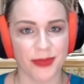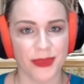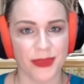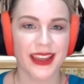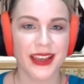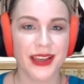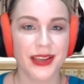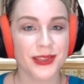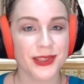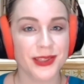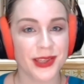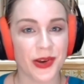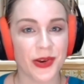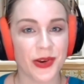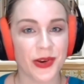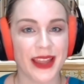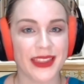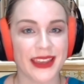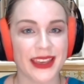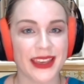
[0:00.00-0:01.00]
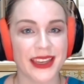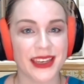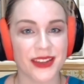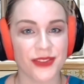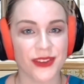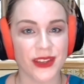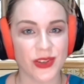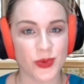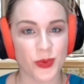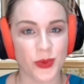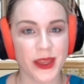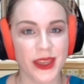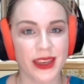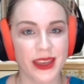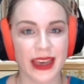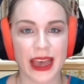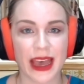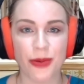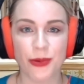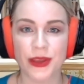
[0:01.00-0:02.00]
So at the end of each week, I
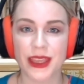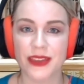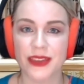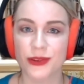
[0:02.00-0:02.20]
will give